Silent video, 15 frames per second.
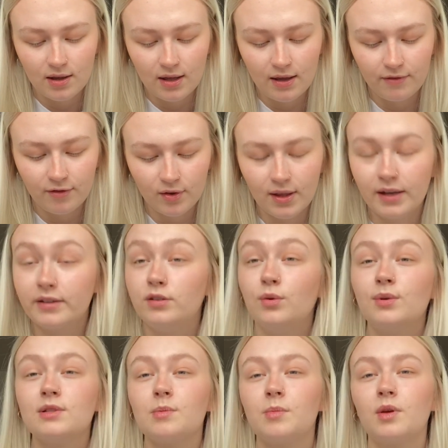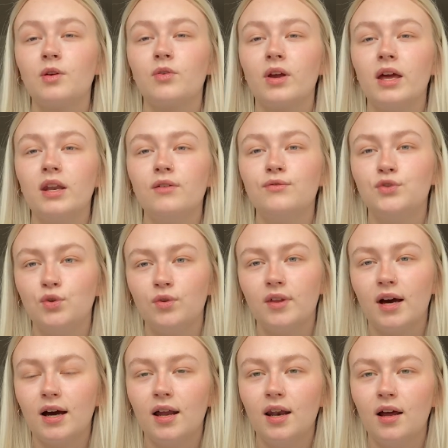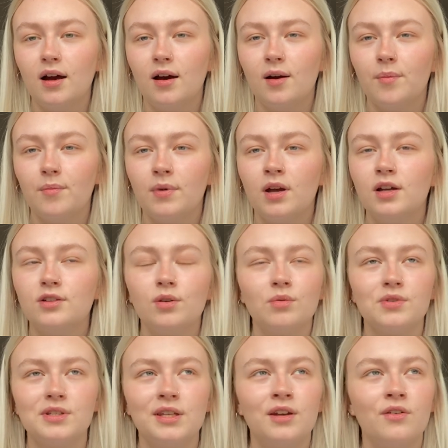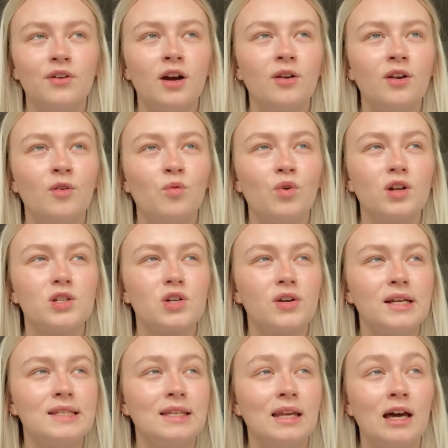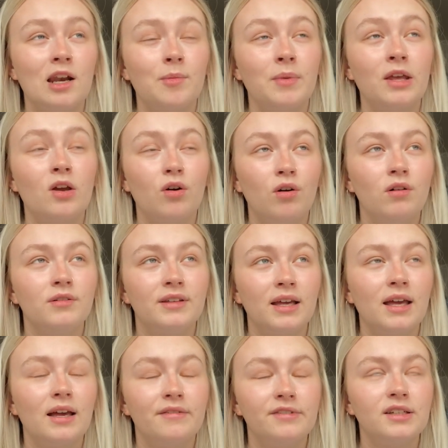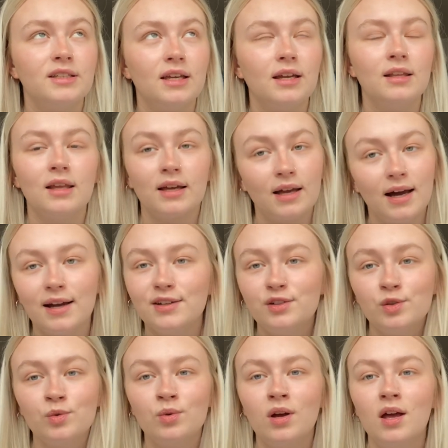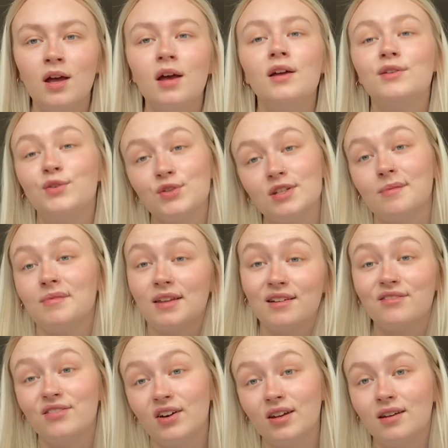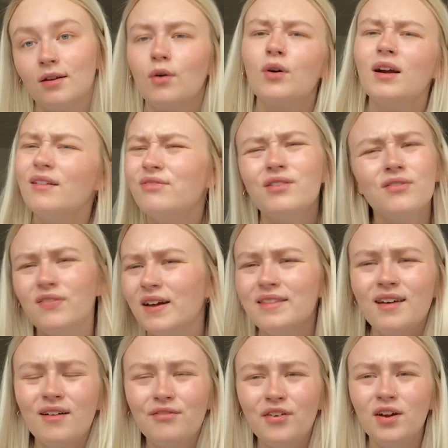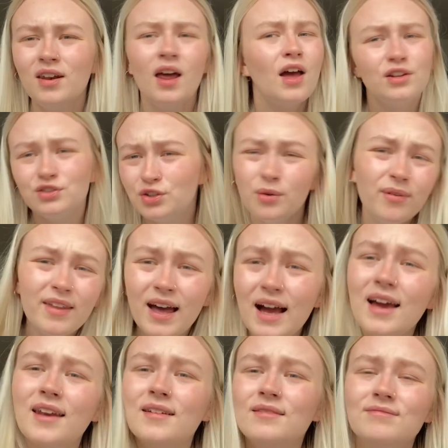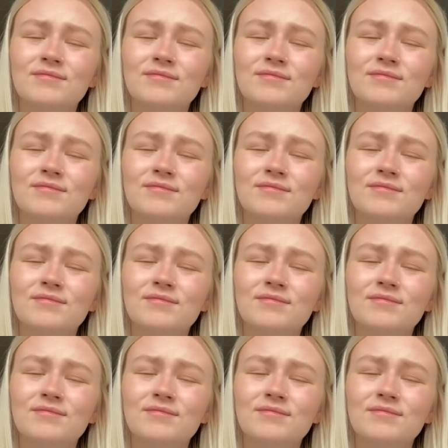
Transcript: If you like doing something creative, do that. Don't sit around and watch Grey's Anatomy all day, every day like I do. Do something fun. Or if you find that fun, do that.